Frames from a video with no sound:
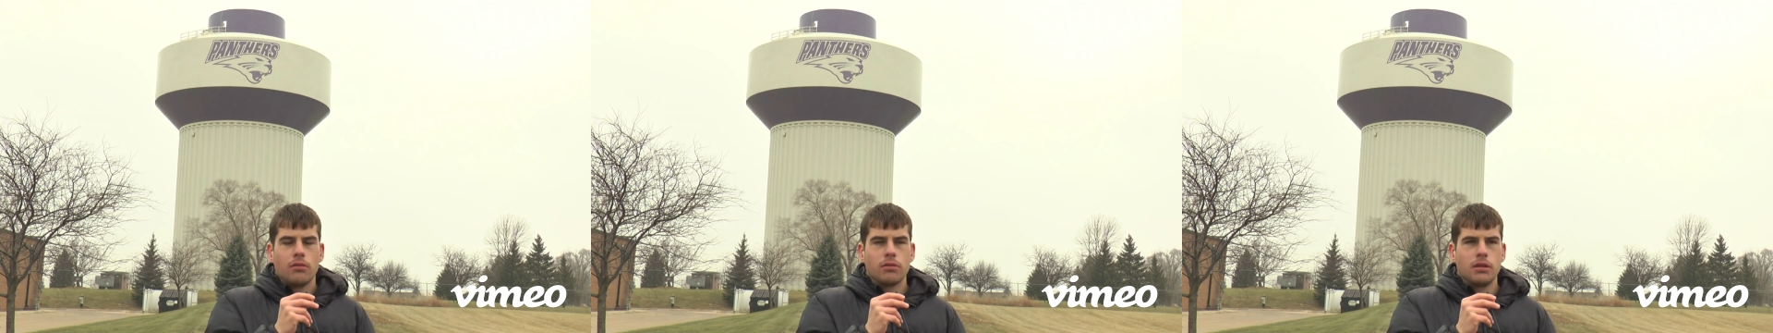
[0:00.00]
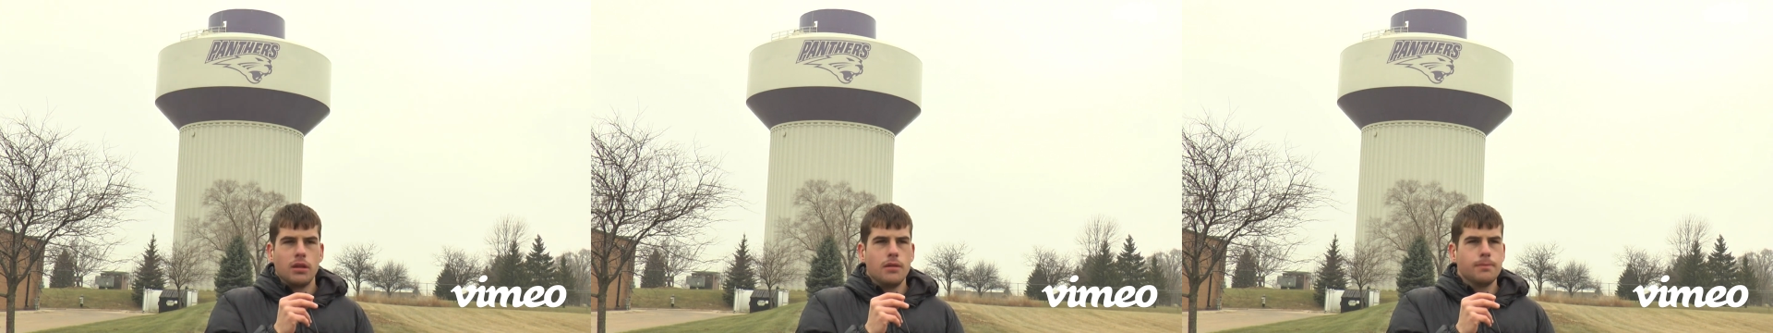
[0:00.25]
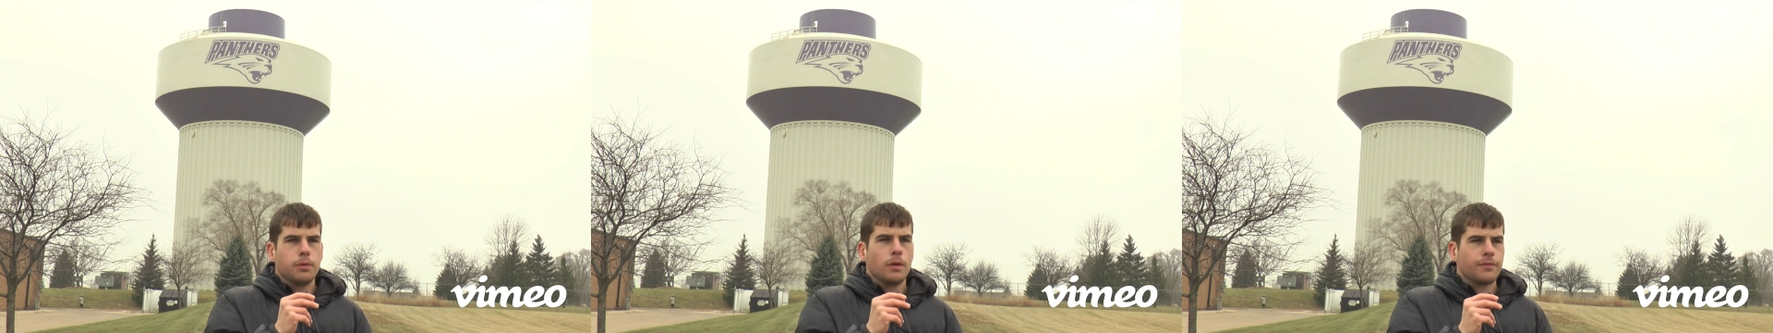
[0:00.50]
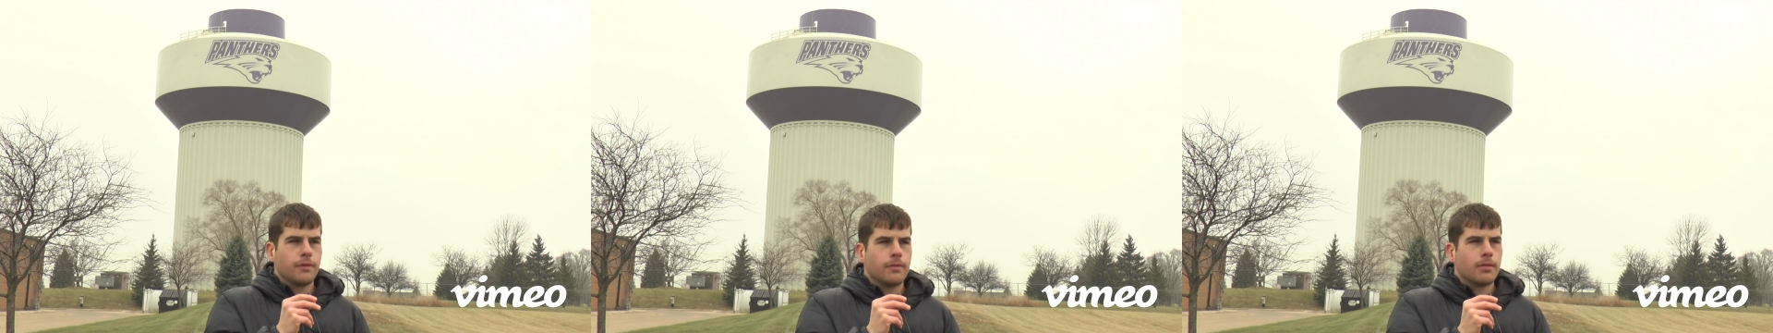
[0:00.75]
with an
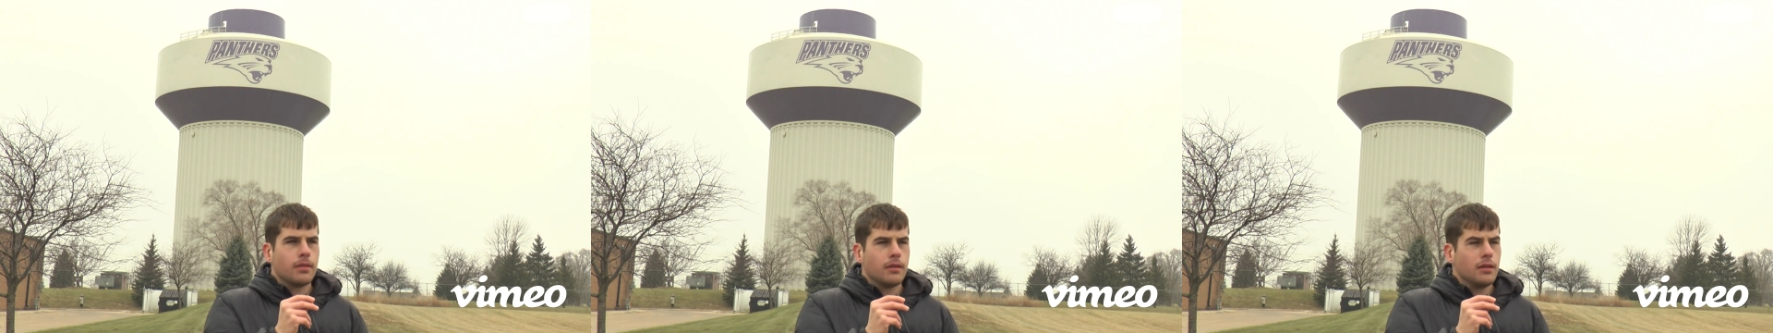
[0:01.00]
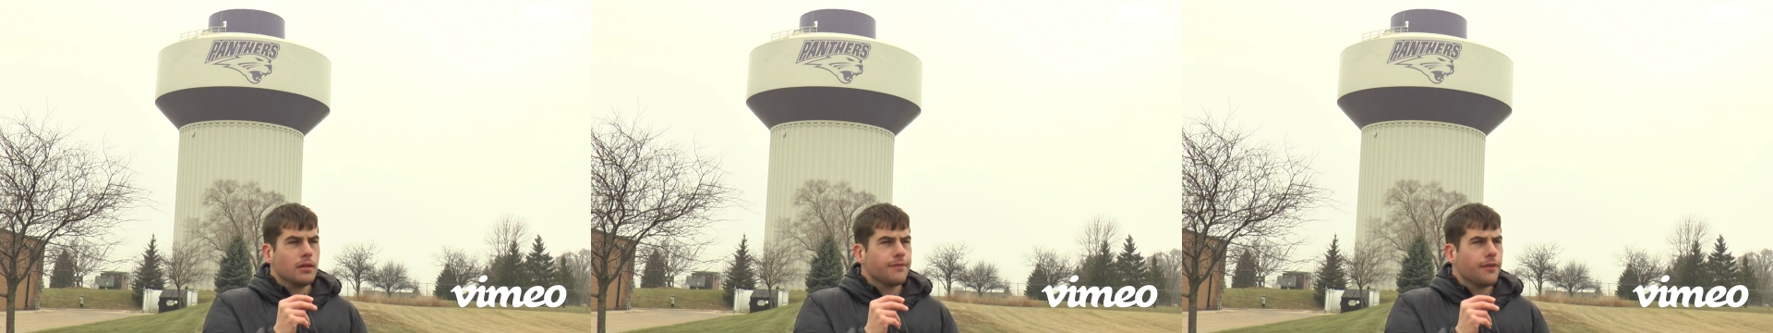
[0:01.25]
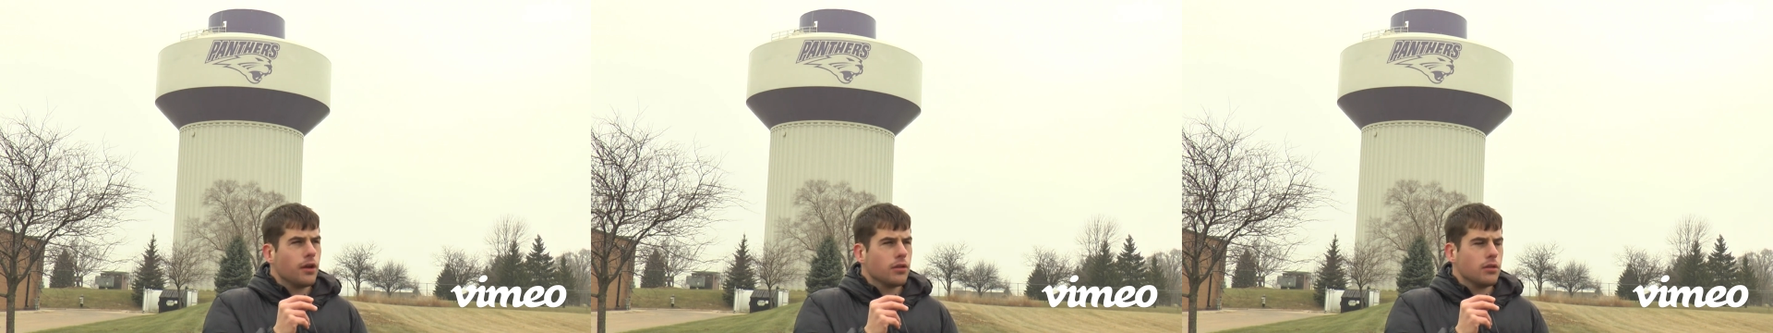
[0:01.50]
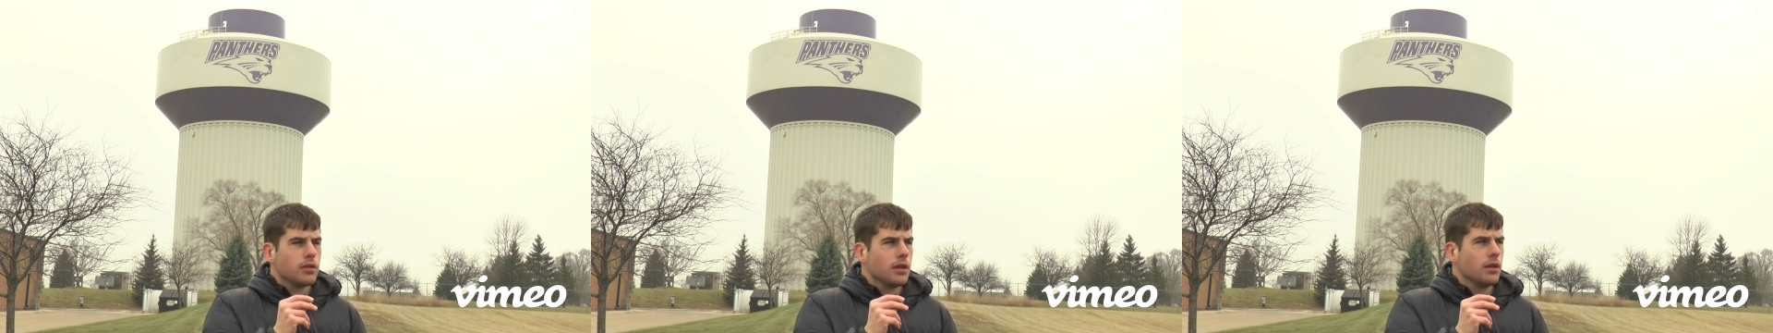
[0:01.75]
input from Cedar
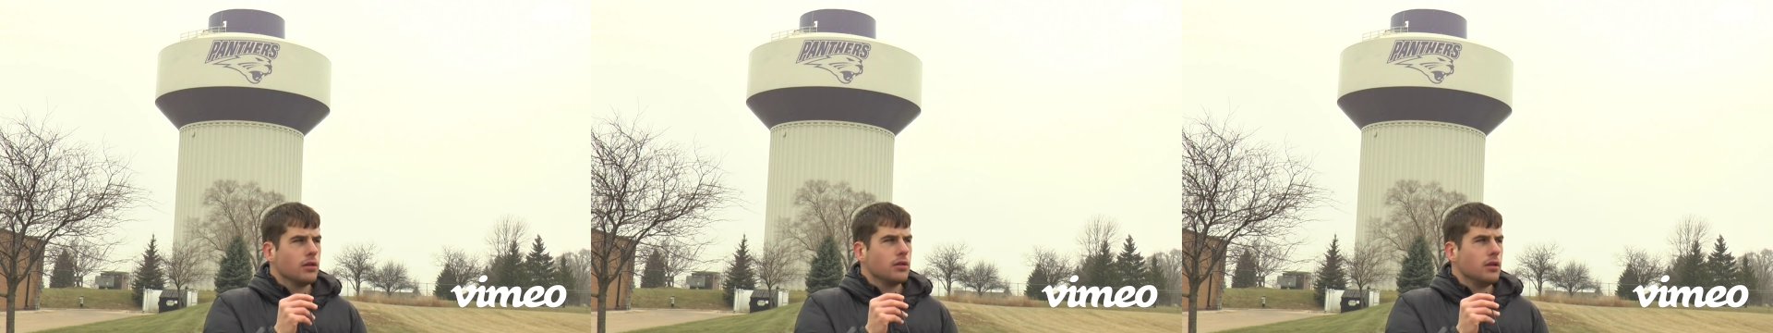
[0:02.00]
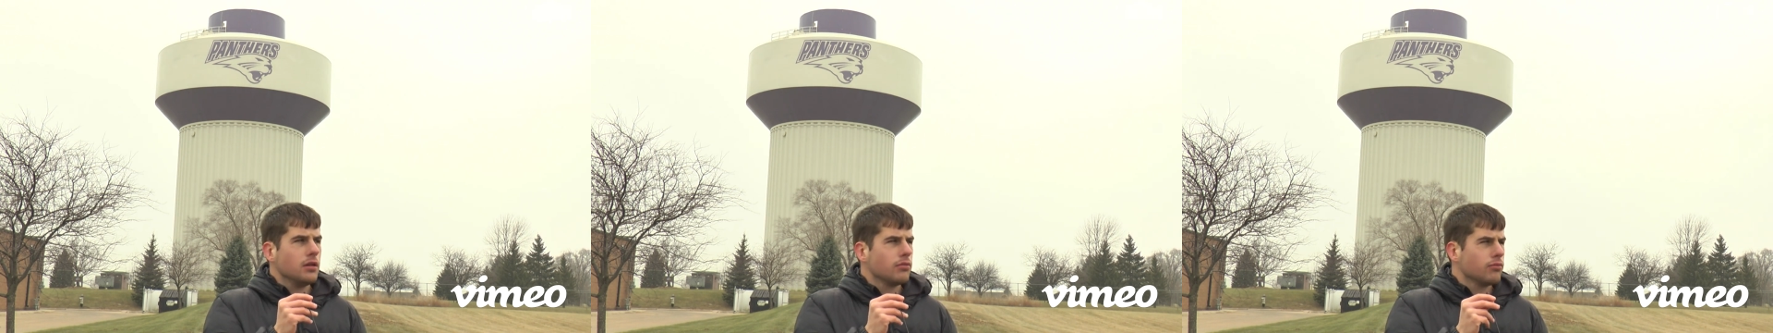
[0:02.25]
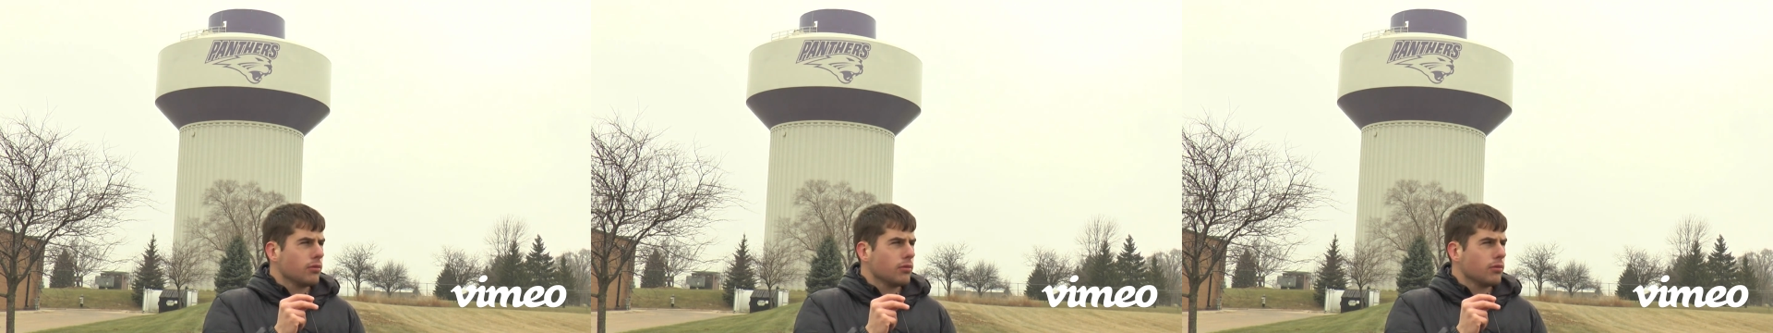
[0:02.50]
Falls Utilities